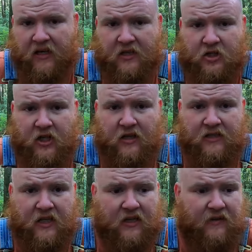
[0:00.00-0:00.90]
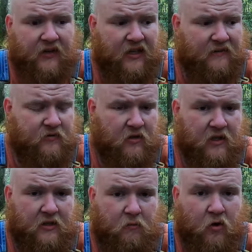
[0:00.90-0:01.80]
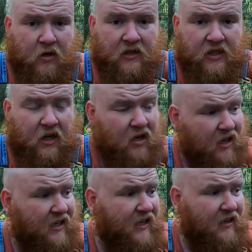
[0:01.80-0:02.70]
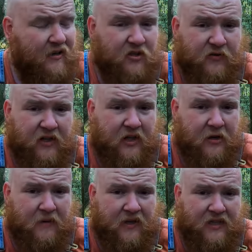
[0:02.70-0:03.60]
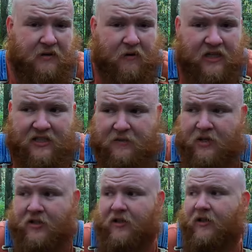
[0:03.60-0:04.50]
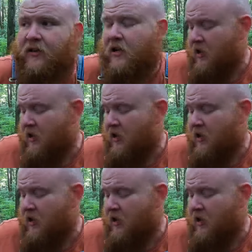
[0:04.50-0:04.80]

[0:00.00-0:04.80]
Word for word: Got the chairs out and everything, drinking some water. It's hot out here. It's very humid because it rained so much early.